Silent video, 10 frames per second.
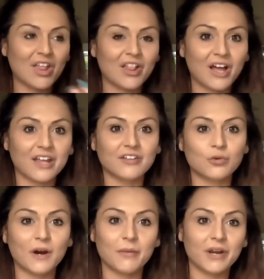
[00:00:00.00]
like
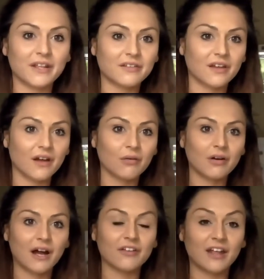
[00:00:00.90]
20 minutes ago.
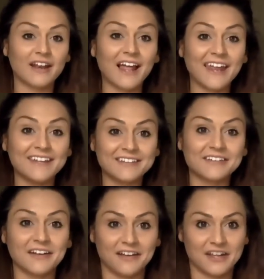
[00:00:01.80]
I
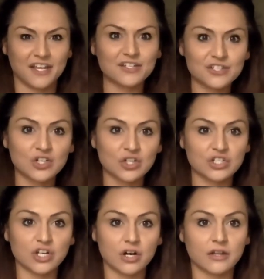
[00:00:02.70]
instantly, as soon as
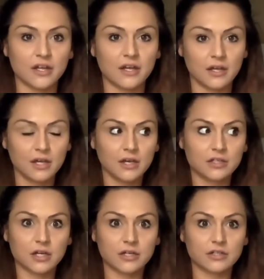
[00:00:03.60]
I got there.
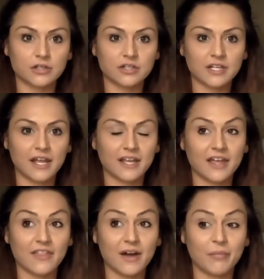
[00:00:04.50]
So I was just like,
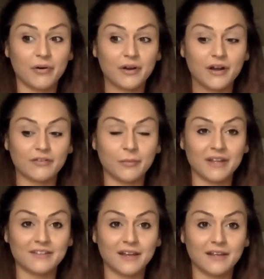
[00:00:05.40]
at that point I was a
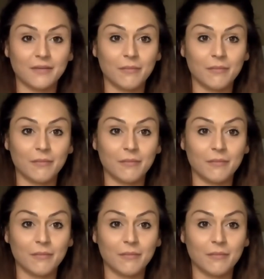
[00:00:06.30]
bit taken